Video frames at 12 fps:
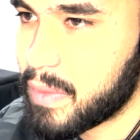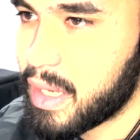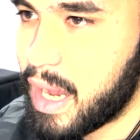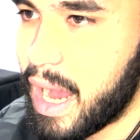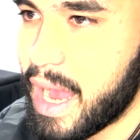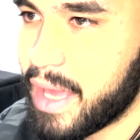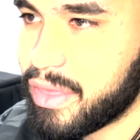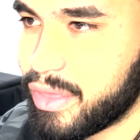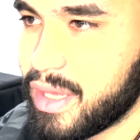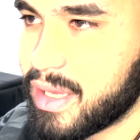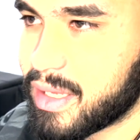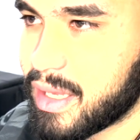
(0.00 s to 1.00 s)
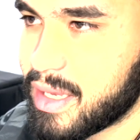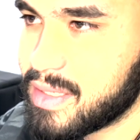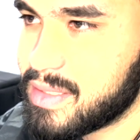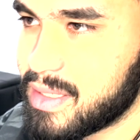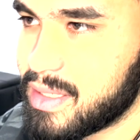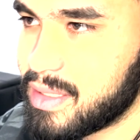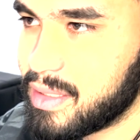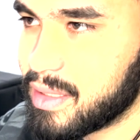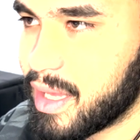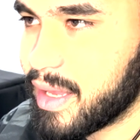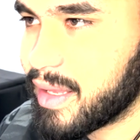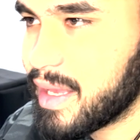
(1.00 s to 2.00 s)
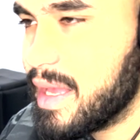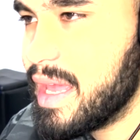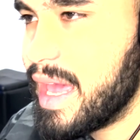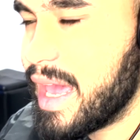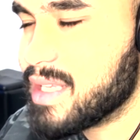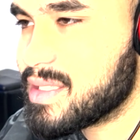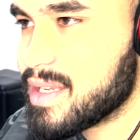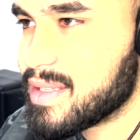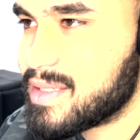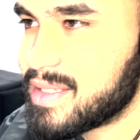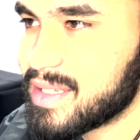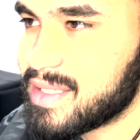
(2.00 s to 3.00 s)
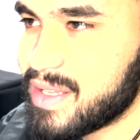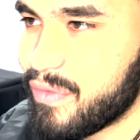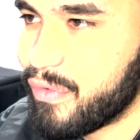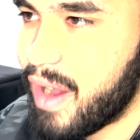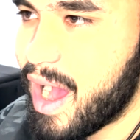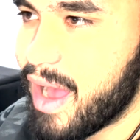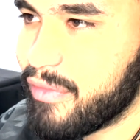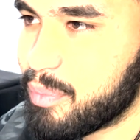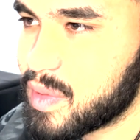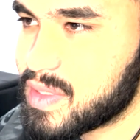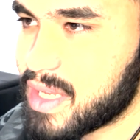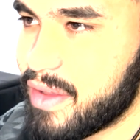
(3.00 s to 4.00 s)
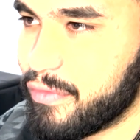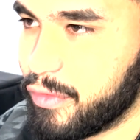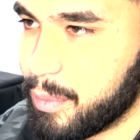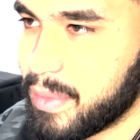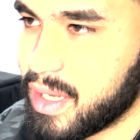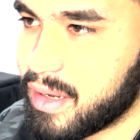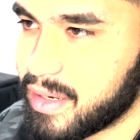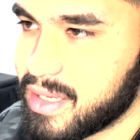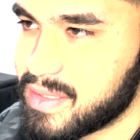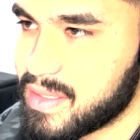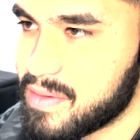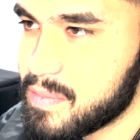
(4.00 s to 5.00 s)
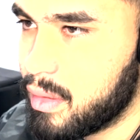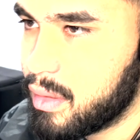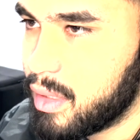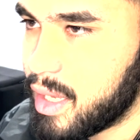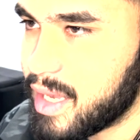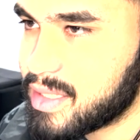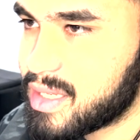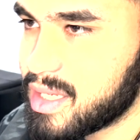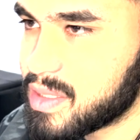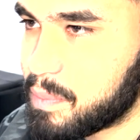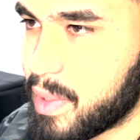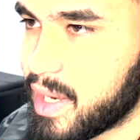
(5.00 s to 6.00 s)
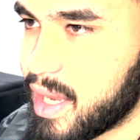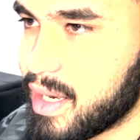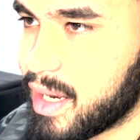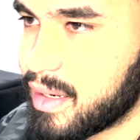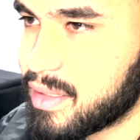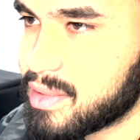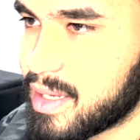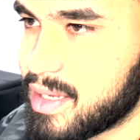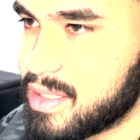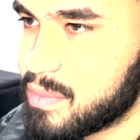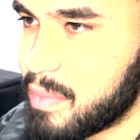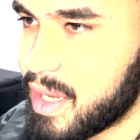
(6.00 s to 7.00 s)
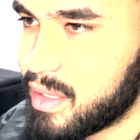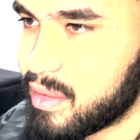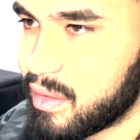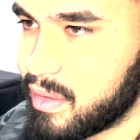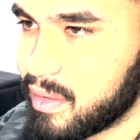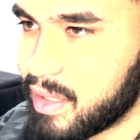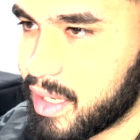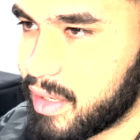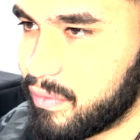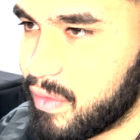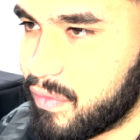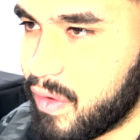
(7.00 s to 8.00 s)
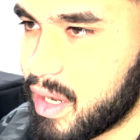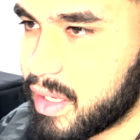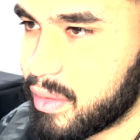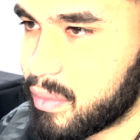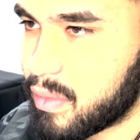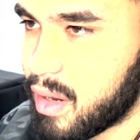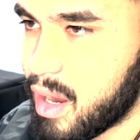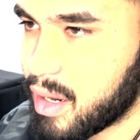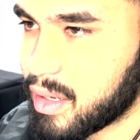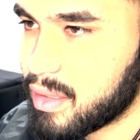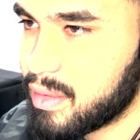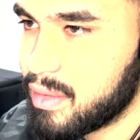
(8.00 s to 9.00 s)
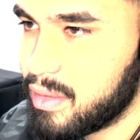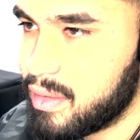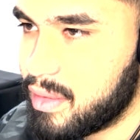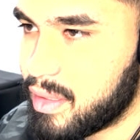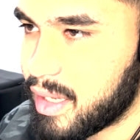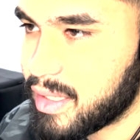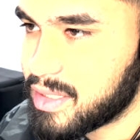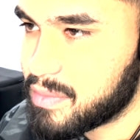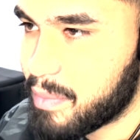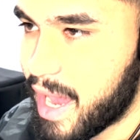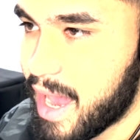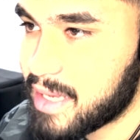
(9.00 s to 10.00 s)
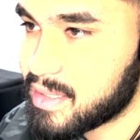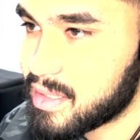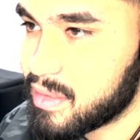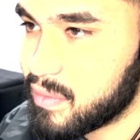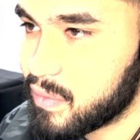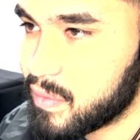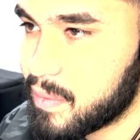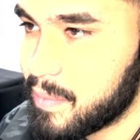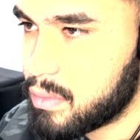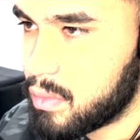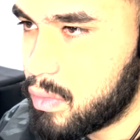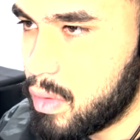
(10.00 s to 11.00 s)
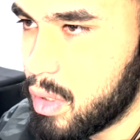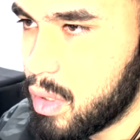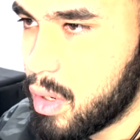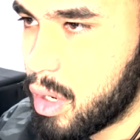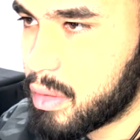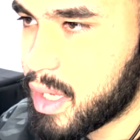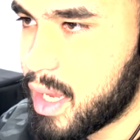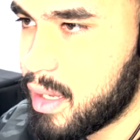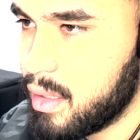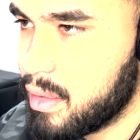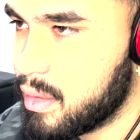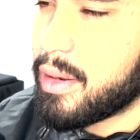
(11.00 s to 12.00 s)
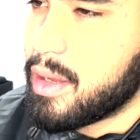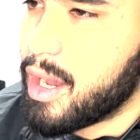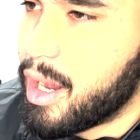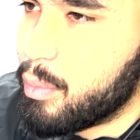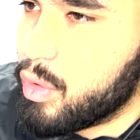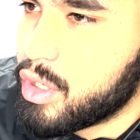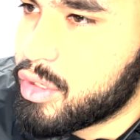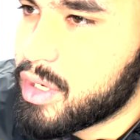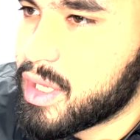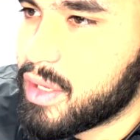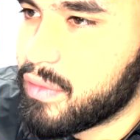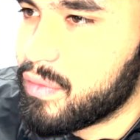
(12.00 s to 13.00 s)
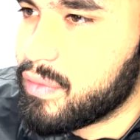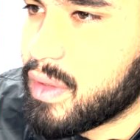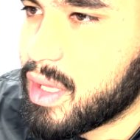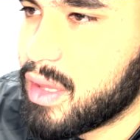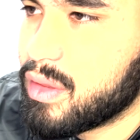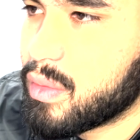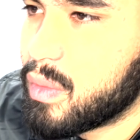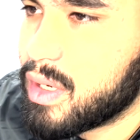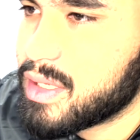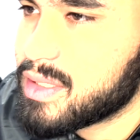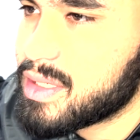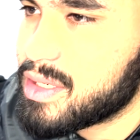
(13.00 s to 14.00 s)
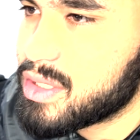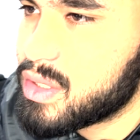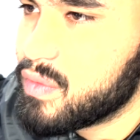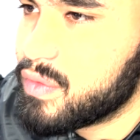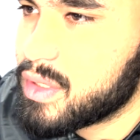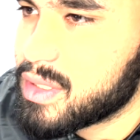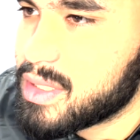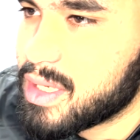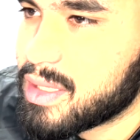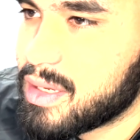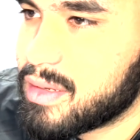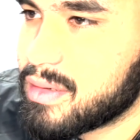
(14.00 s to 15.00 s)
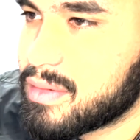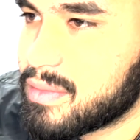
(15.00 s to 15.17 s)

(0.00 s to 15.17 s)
I think Izzy, like, it's a 65% for me on Izzy. It's because Pereira looks like he's made like of a fucking rock. And he's massive. Woo, okay. I'm wondering if either one is going to shoot for a takedown.